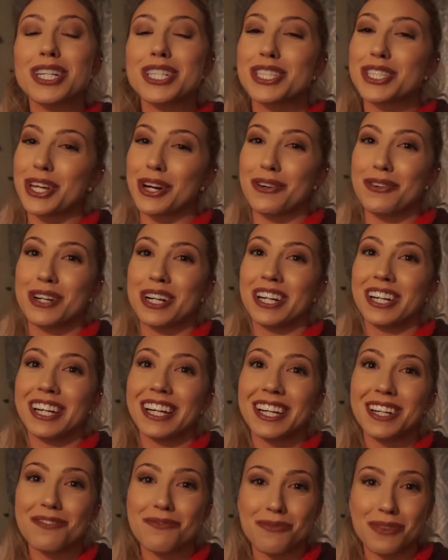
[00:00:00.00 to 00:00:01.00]
so
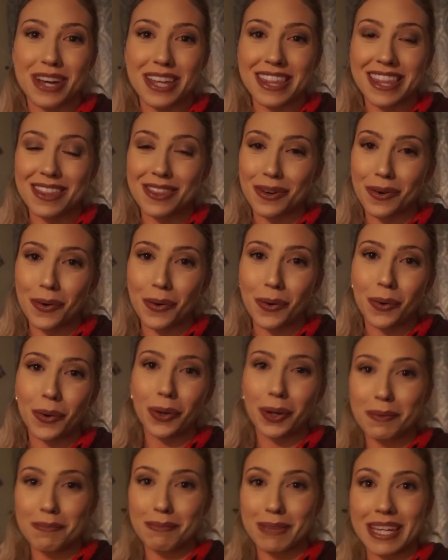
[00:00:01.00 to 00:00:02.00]
good with the
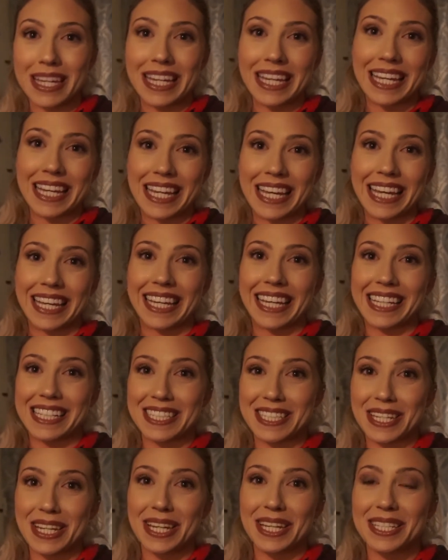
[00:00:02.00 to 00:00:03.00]
whole meat eating
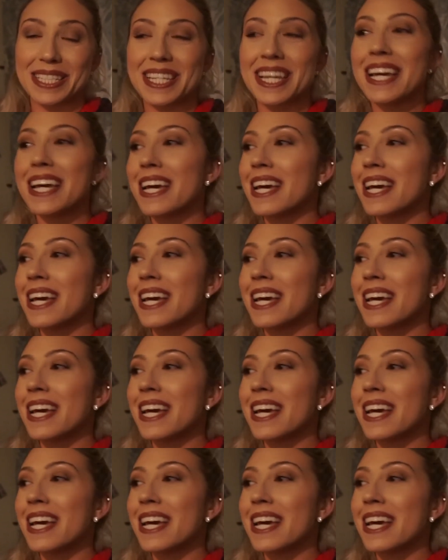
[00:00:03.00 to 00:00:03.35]
incident.